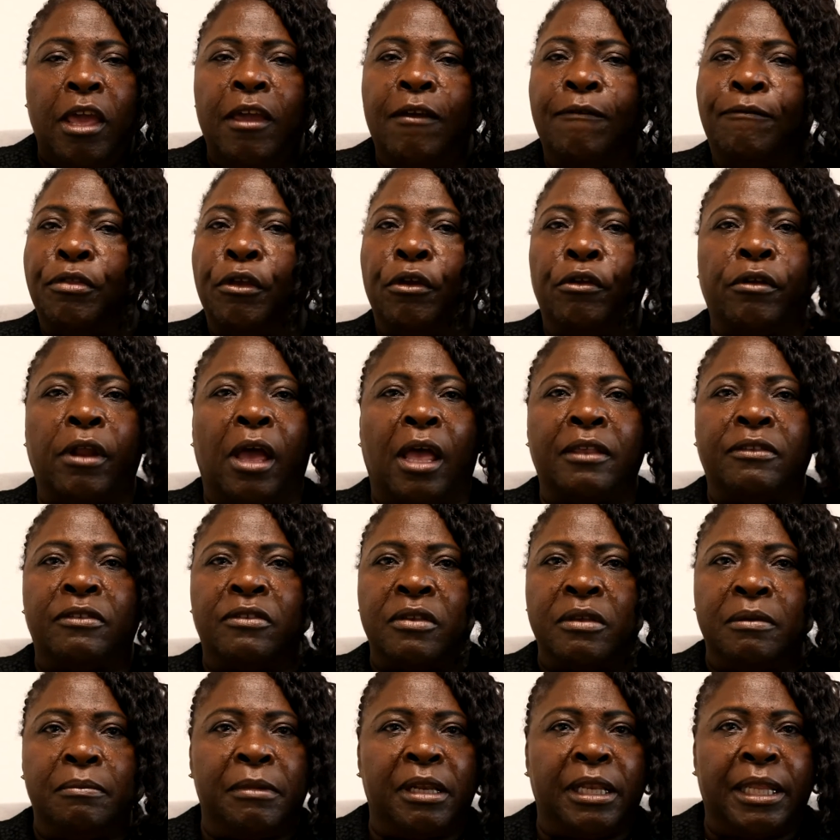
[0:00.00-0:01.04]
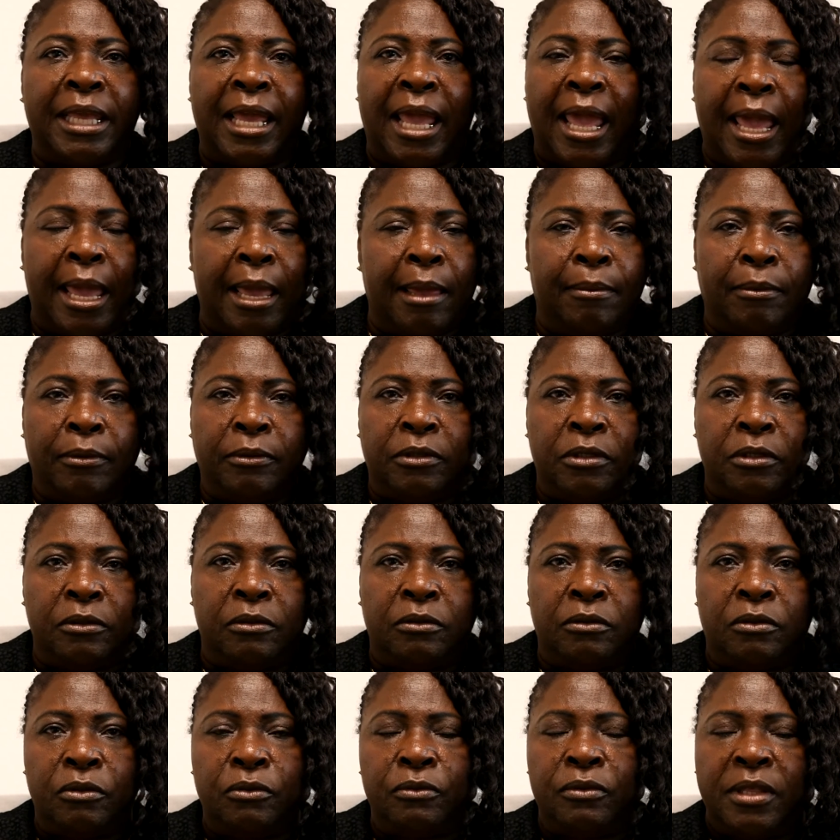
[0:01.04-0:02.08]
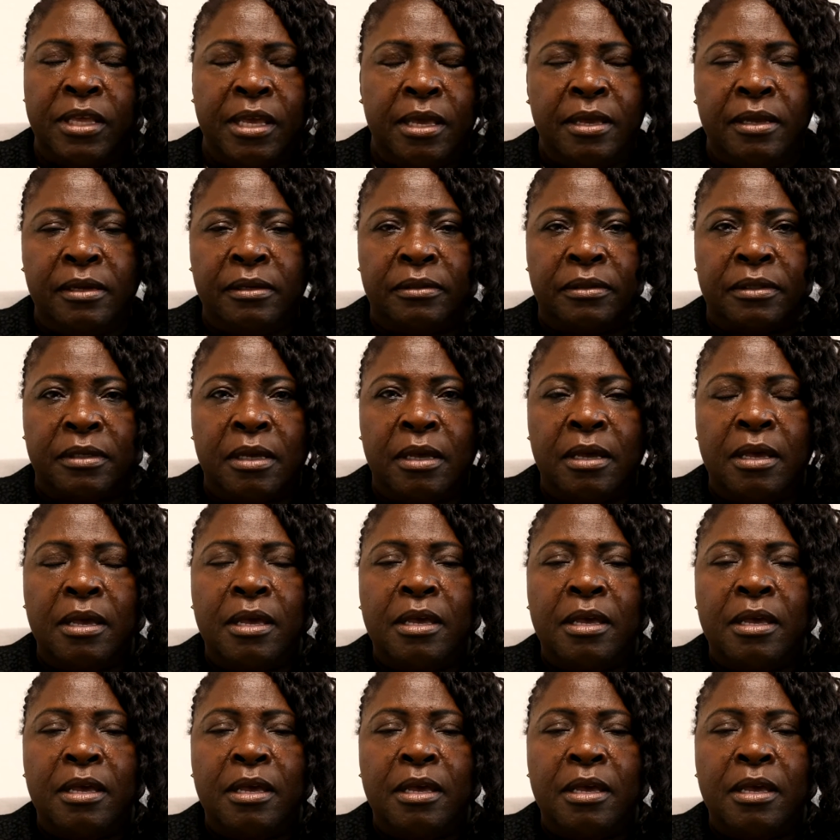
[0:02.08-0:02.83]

if they're not seemingly able to do things,